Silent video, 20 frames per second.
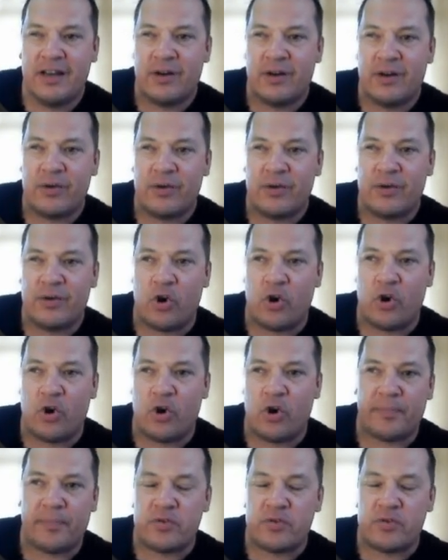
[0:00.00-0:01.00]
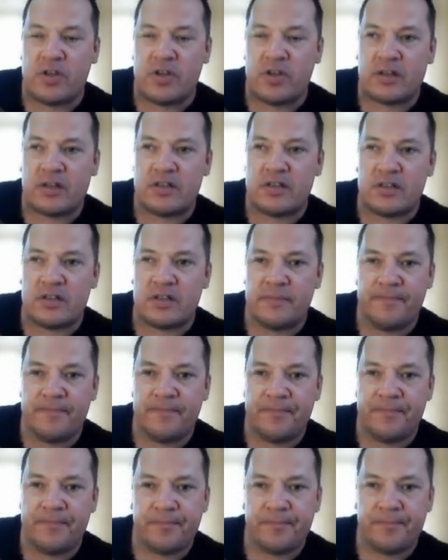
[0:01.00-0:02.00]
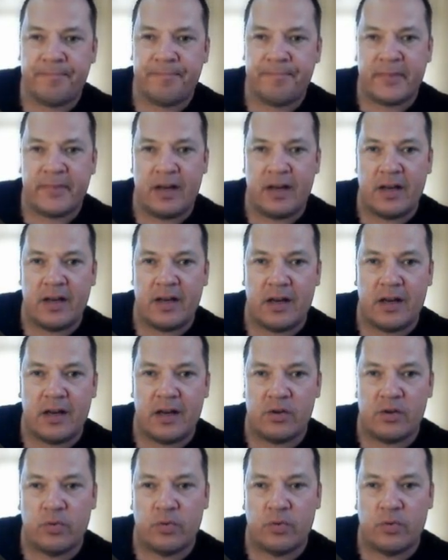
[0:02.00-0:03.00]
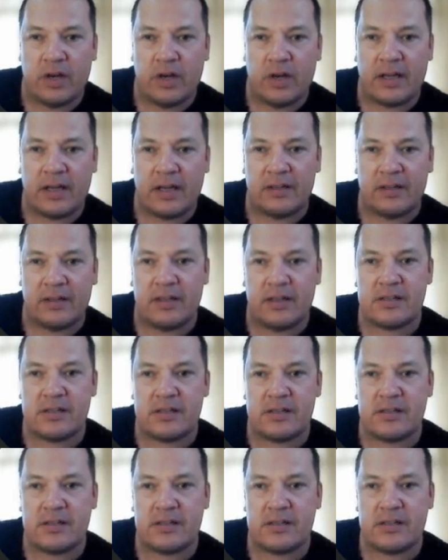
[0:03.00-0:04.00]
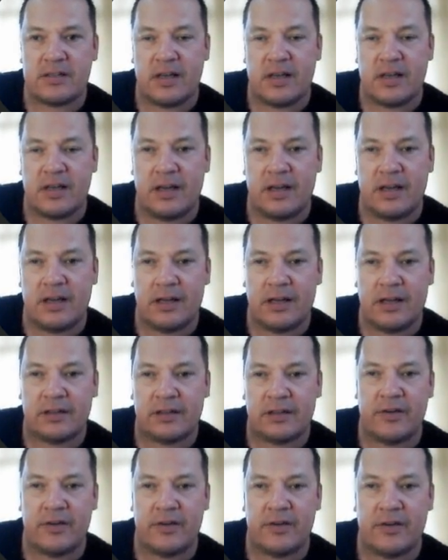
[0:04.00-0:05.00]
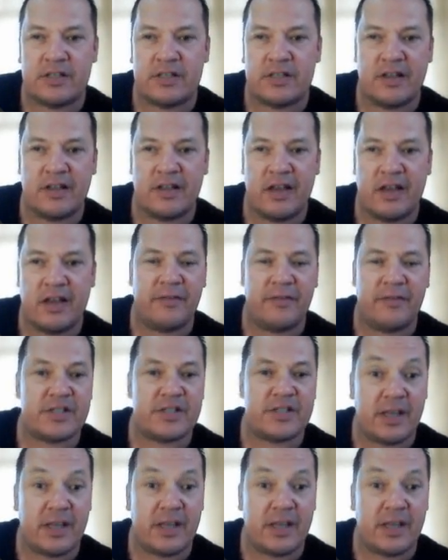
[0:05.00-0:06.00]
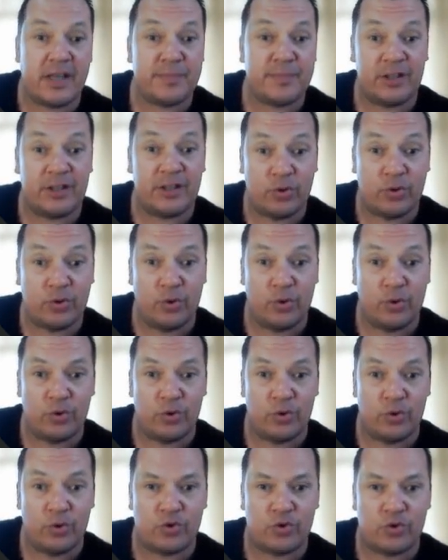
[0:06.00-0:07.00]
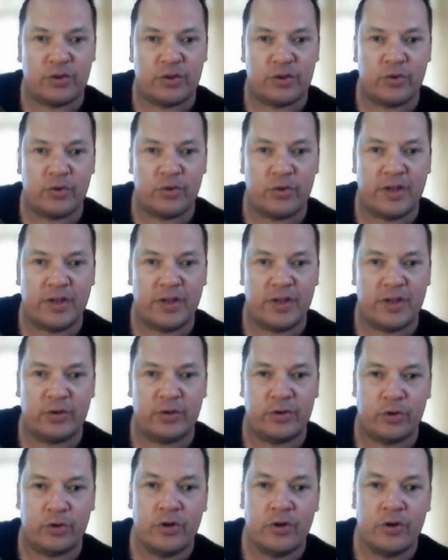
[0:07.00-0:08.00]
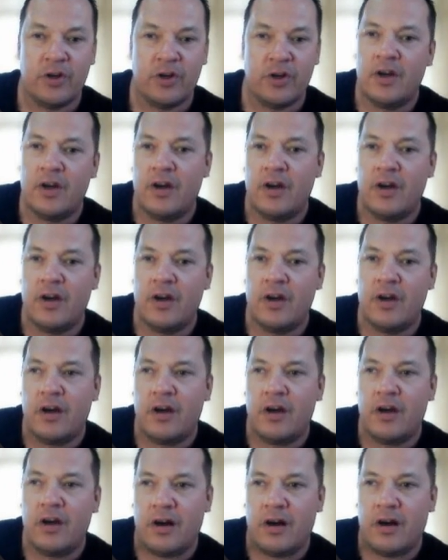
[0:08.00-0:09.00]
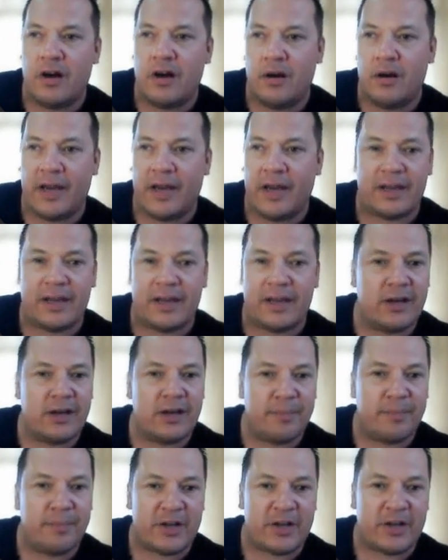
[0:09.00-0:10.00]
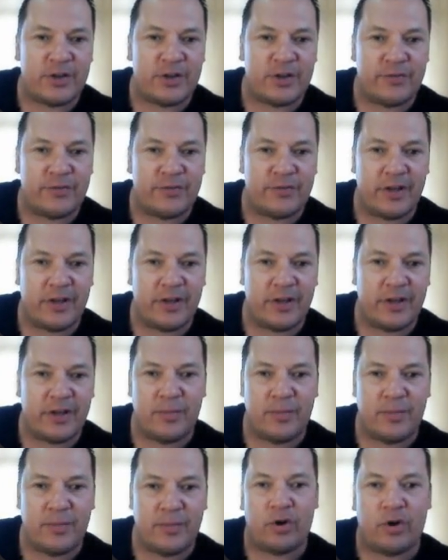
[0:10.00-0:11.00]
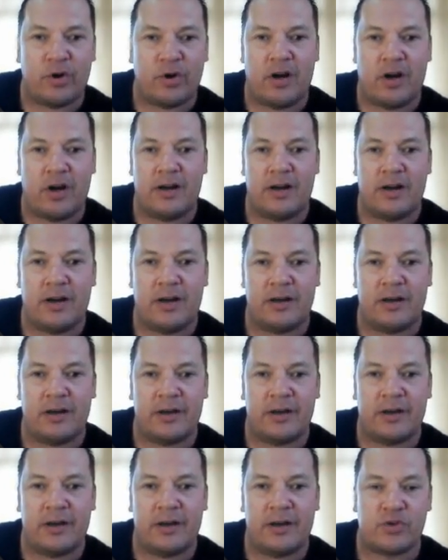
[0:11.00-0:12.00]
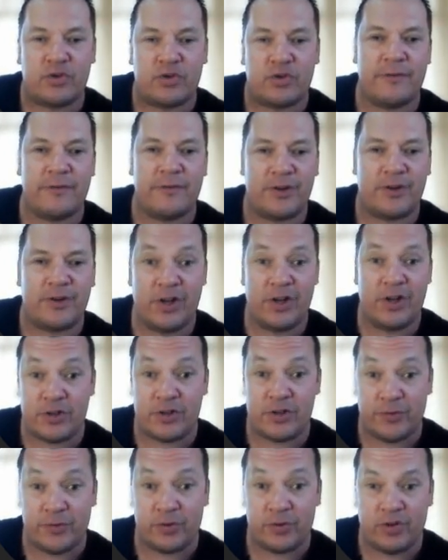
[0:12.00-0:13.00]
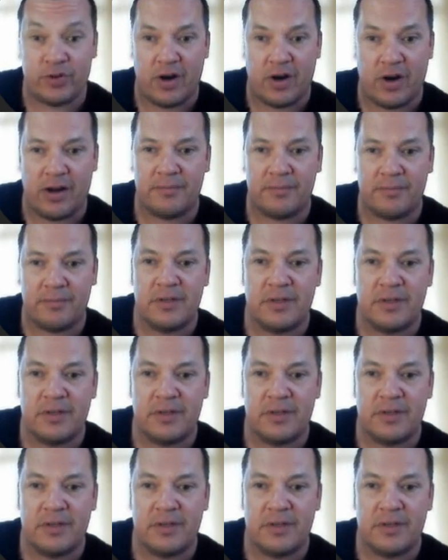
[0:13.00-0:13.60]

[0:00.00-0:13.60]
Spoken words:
roadmap to success. You will get this, and there is every steps and tools what you need to make passive income online, and you save years of your time.